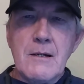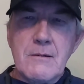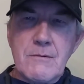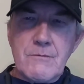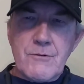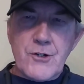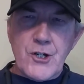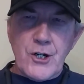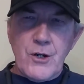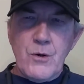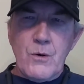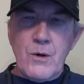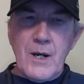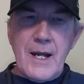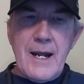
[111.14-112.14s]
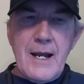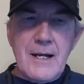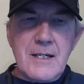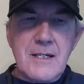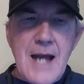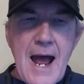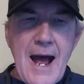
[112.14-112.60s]
Securely
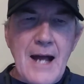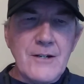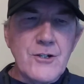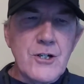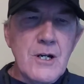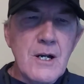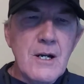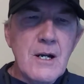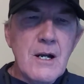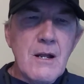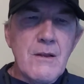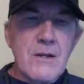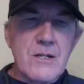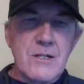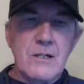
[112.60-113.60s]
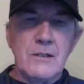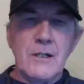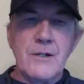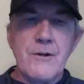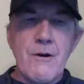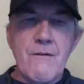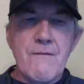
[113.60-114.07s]
attach the
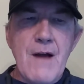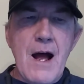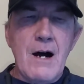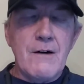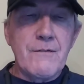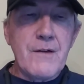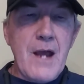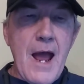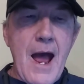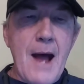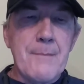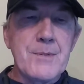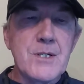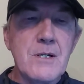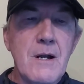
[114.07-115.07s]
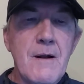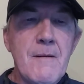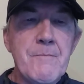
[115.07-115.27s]
cylinder valve caps.